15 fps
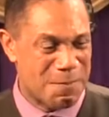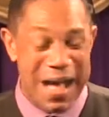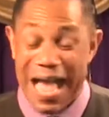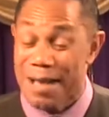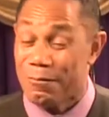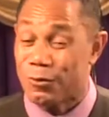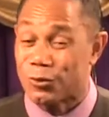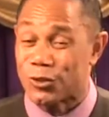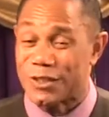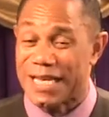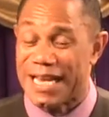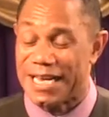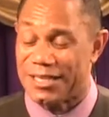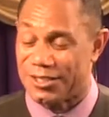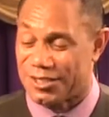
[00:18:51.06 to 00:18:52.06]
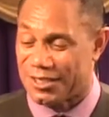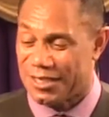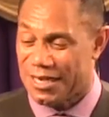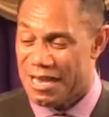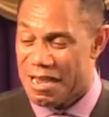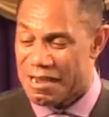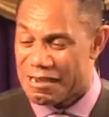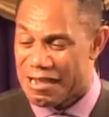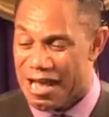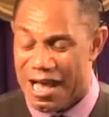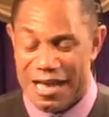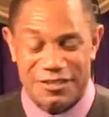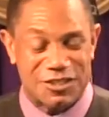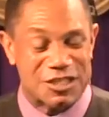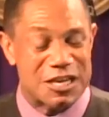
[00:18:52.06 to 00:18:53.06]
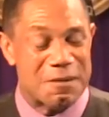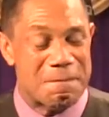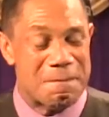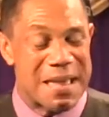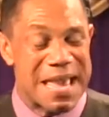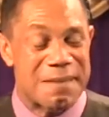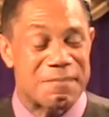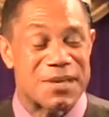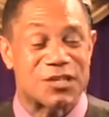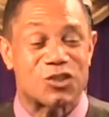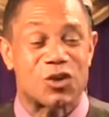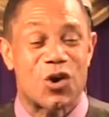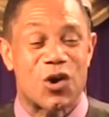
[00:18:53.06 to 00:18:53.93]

Bible says God's commandments